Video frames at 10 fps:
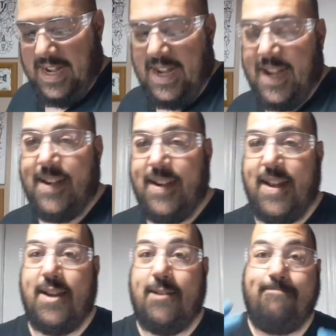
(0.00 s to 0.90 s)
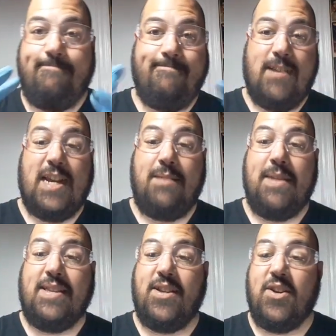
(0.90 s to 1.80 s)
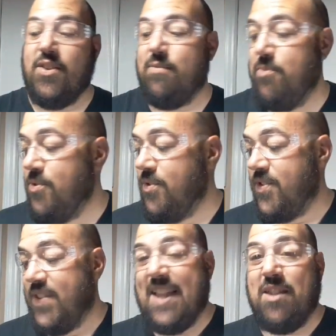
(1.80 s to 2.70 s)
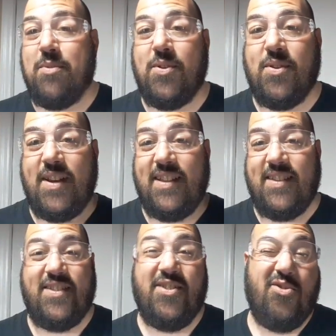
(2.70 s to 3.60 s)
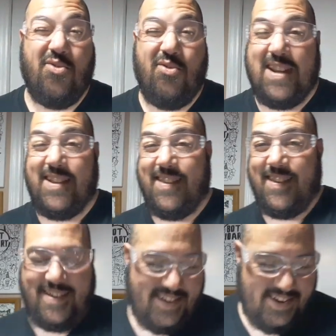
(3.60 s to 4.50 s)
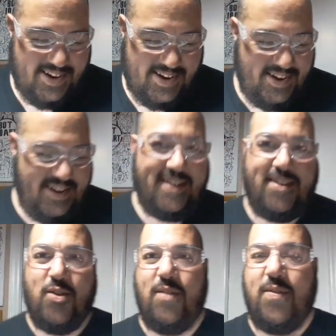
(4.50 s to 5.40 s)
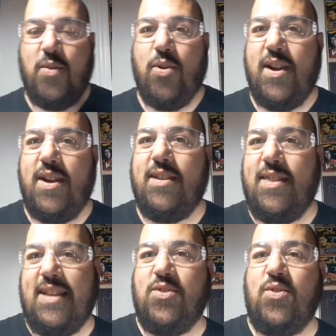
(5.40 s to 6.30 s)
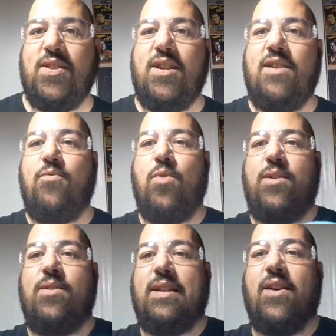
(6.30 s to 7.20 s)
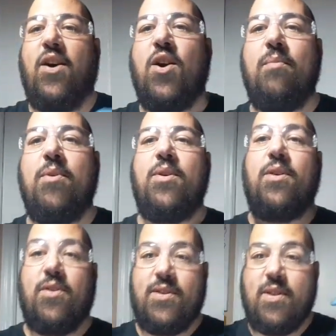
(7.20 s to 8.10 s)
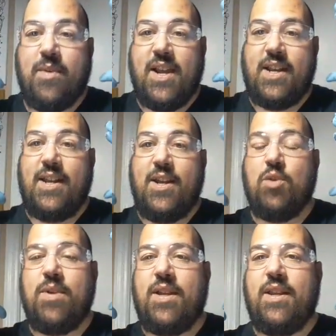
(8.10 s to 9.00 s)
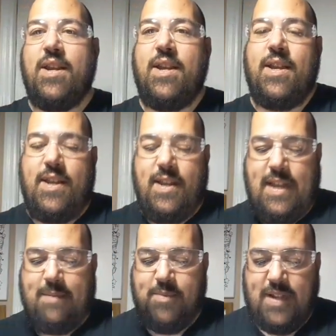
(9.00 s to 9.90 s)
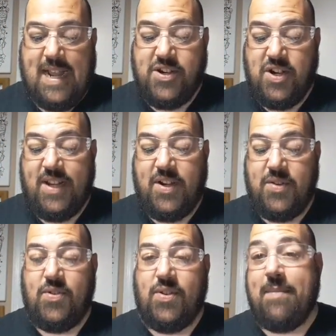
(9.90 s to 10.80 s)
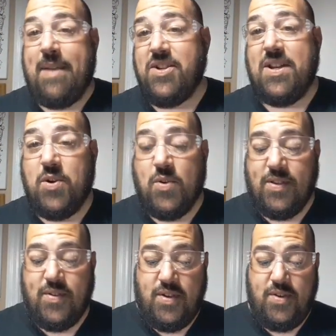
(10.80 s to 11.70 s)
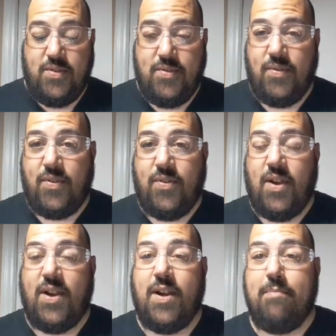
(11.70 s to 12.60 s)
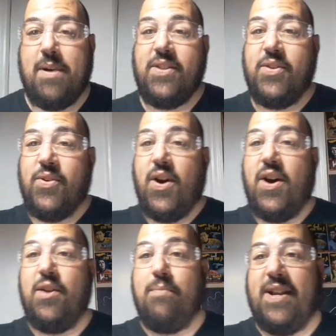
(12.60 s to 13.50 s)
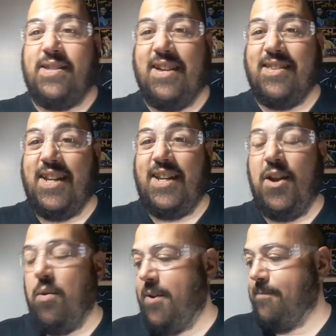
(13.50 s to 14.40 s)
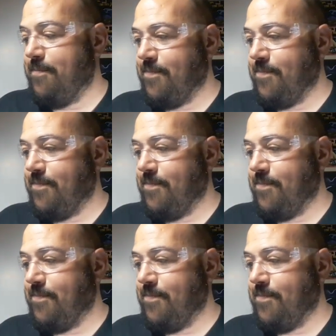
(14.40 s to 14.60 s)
and it makes it all smooth, sandable, and it's great. So if you're working on that sort of stuff, whether it's armor or some kind of helmet, I'm actually going to use Bondo on my Destiny helmet,